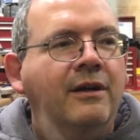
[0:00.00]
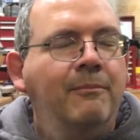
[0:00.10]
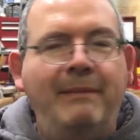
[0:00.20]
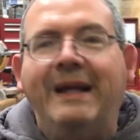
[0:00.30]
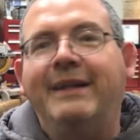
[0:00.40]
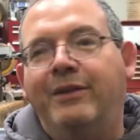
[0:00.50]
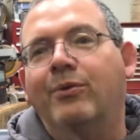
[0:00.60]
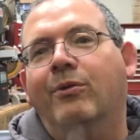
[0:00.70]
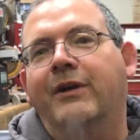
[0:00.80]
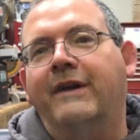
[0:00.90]

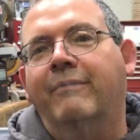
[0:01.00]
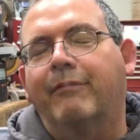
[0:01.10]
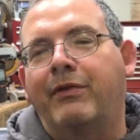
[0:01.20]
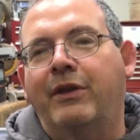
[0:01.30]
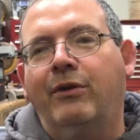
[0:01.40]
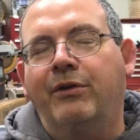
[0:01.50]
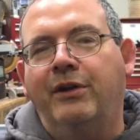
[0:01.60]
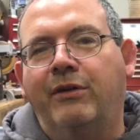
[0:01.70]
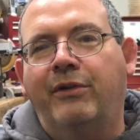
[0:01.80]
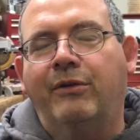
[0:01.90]
mandatory with no you
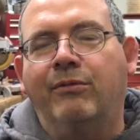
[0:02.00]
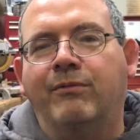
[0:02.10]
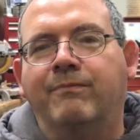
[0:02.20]
no